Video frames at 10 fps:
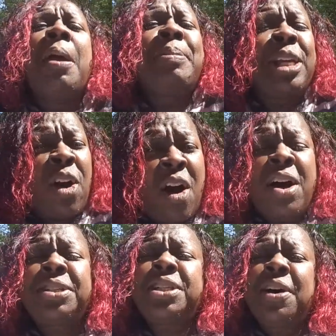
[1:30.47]

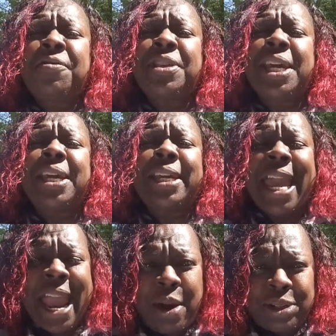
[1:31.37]
because of the
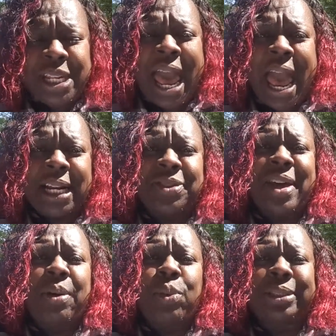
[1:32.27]
CARES Act
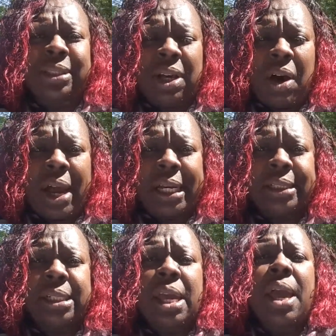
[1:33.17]
that was
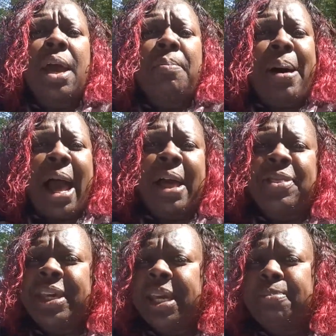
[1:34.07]
signed by
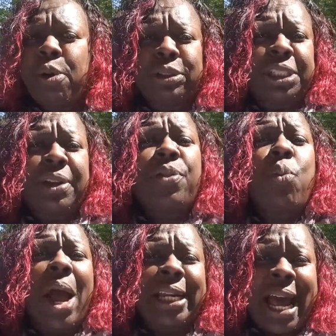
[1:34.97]
the person in the
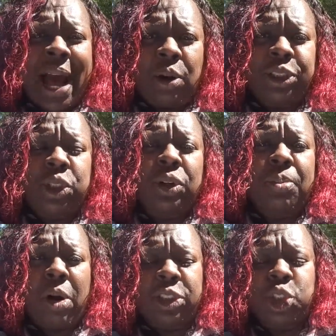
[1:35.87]
White House on
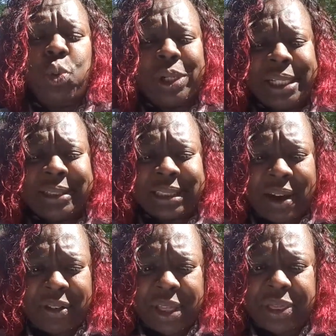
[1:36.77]
March
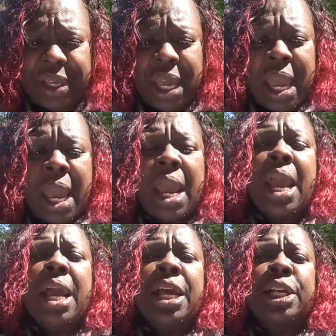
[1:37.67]
27th,
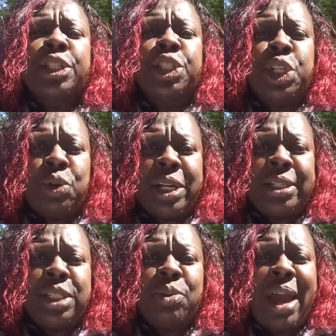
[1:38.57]

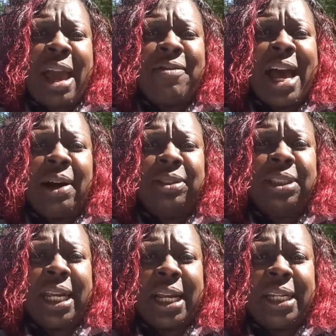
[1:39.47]
students who have
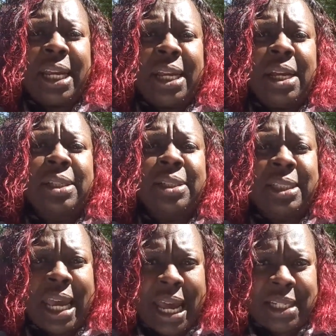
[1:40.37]
outstanding
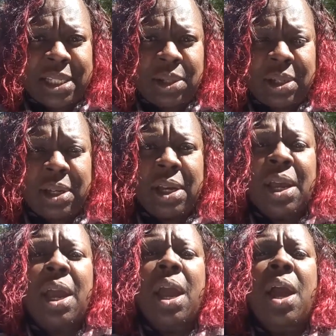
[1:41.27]
debt
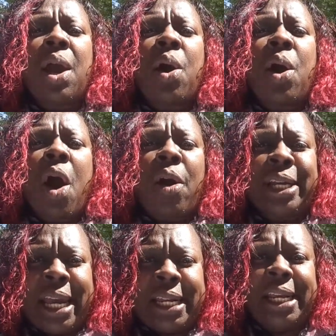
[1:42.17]
are
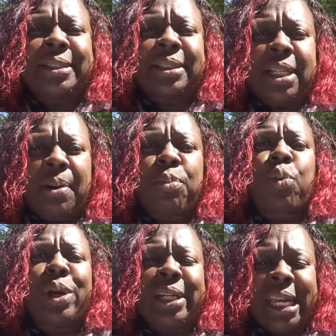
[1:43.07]
getting some
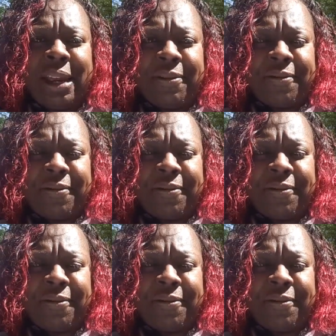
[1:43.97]
relief.